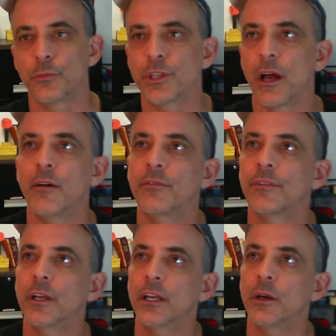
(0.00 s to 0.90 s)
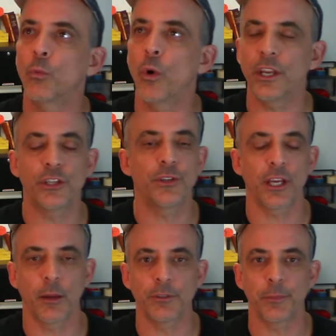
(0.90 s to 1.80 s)
of one issue that
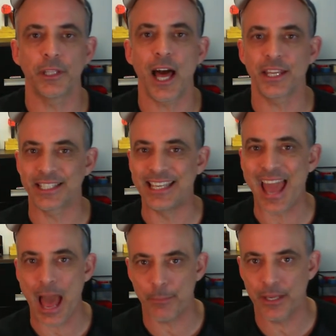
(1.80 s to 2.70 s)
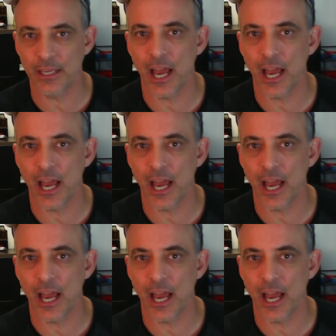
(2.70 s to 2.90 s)
comes up a lot is gapping.